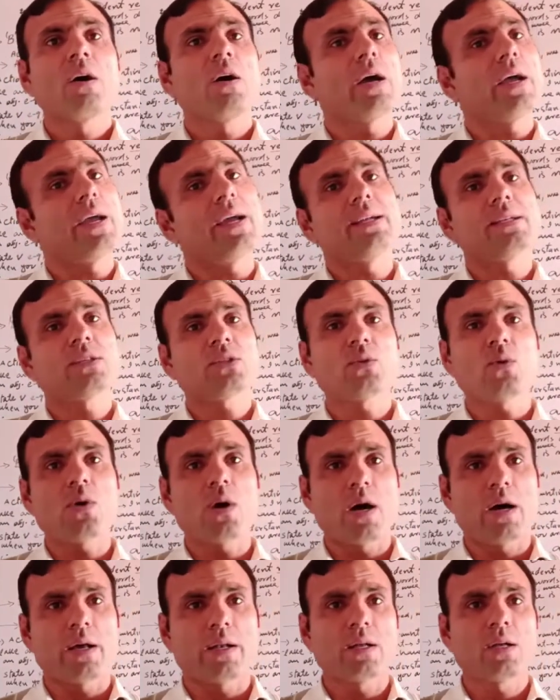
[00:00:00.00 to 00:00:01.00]
and so
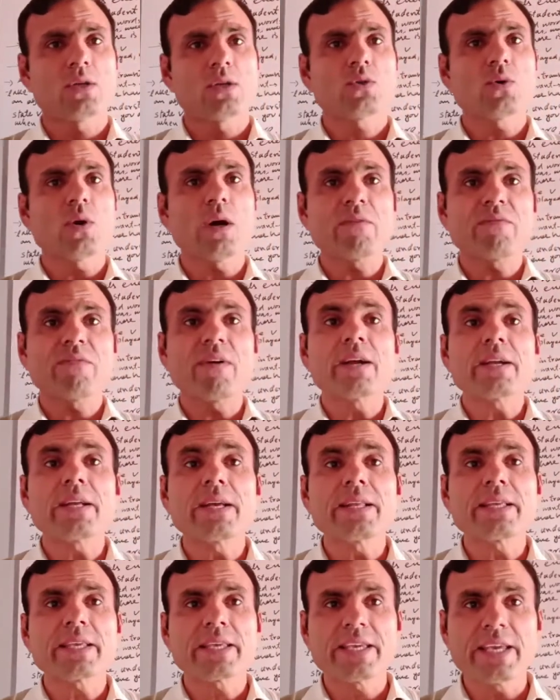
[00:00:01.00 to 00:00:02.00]
on. So I want
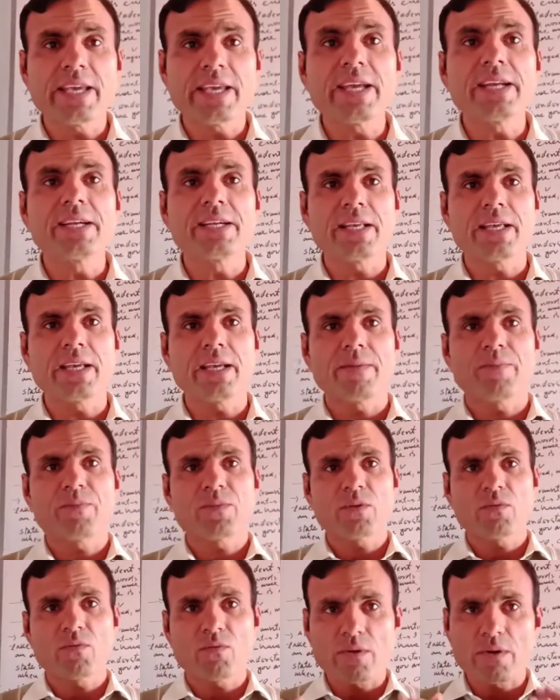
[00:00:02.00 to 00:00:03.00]
a
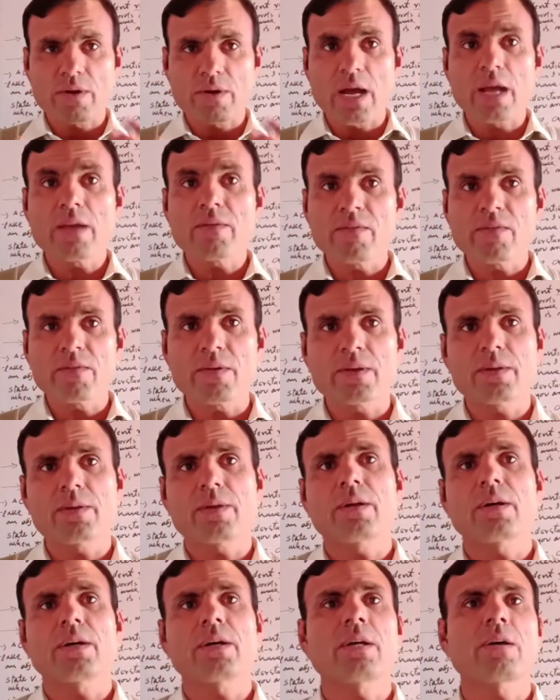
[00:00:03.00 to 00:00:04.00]
candy. What
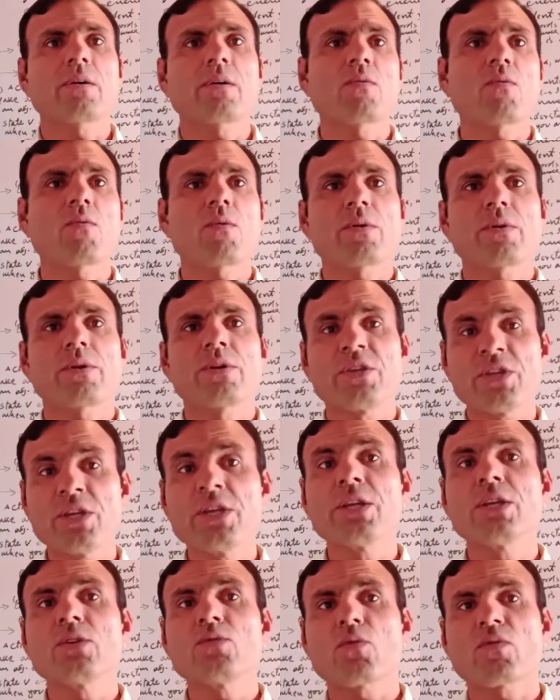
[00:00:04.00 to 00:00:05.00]
I
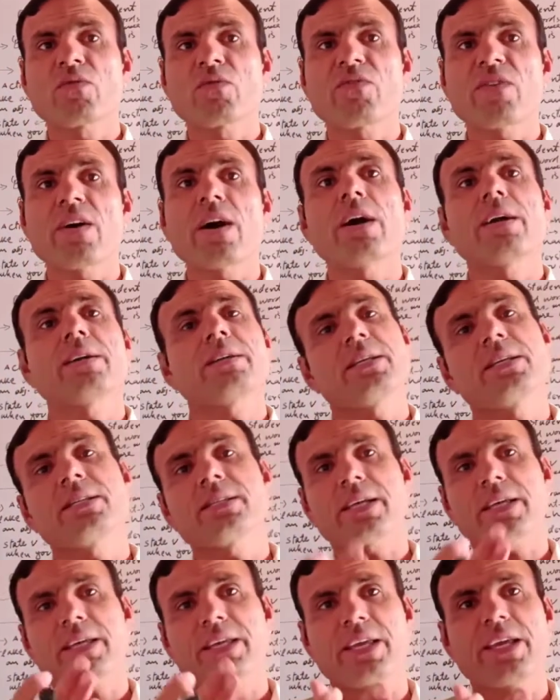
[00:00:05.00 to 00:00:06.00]
need or want is
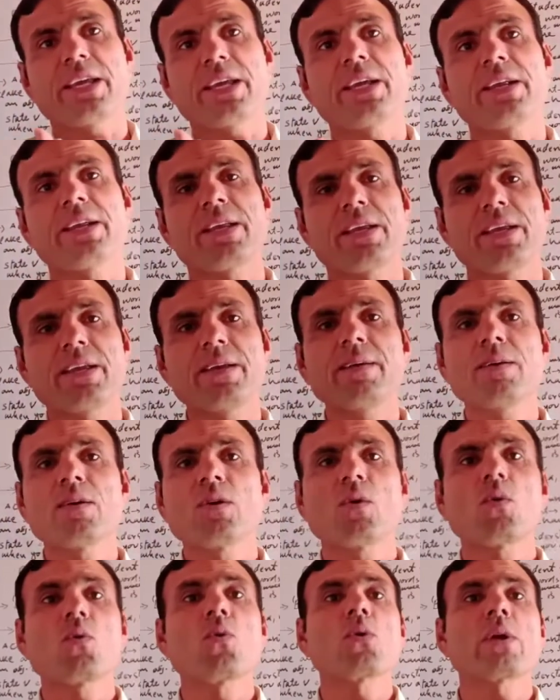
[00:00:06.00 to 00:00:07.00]
a candy
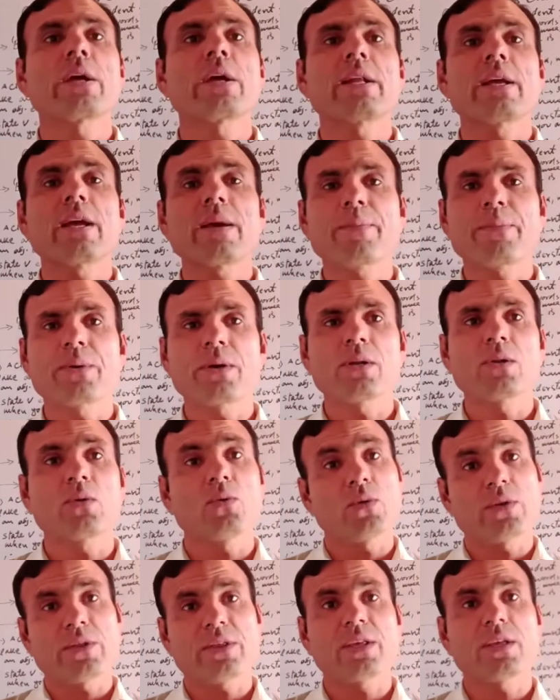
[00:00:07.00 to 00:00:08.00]
or an apple
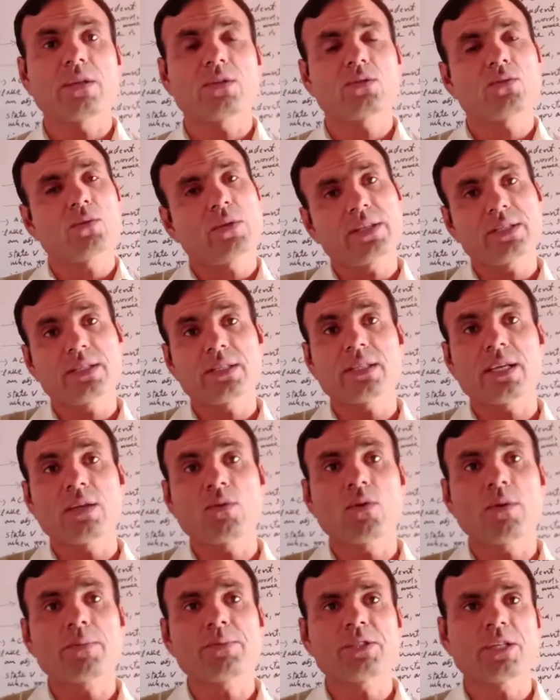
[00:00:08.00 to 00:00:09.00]
or thing. So this is an
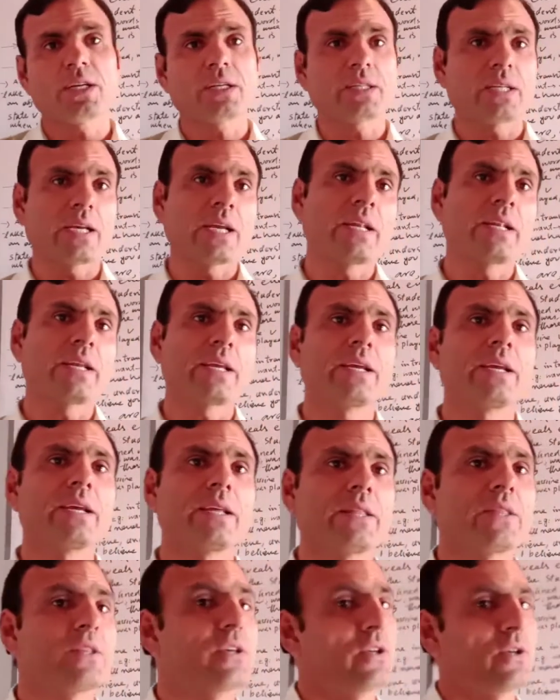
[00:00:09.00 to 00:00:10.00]
object, and
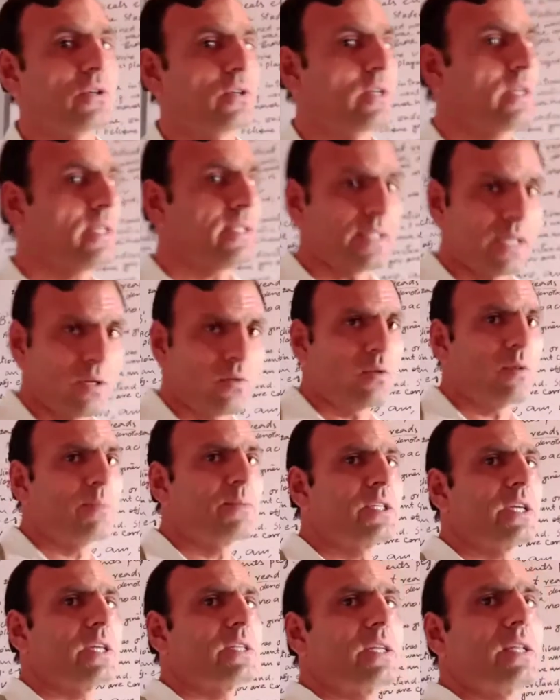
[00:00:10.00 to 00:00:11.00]
there is an
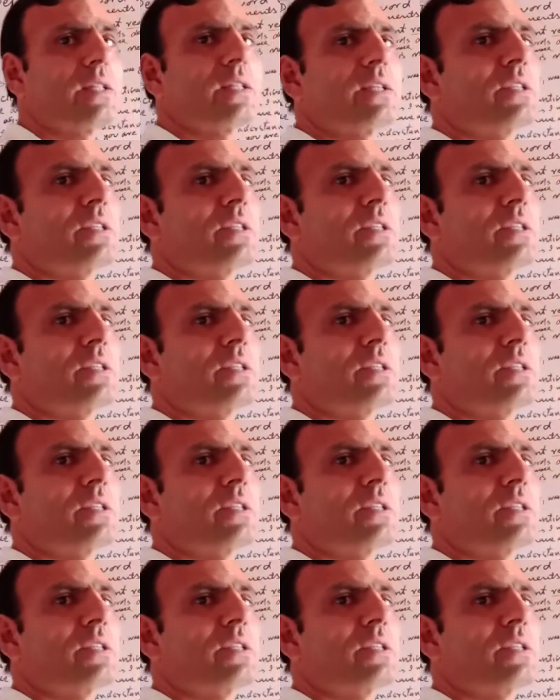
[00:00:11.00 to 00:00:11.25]
object in the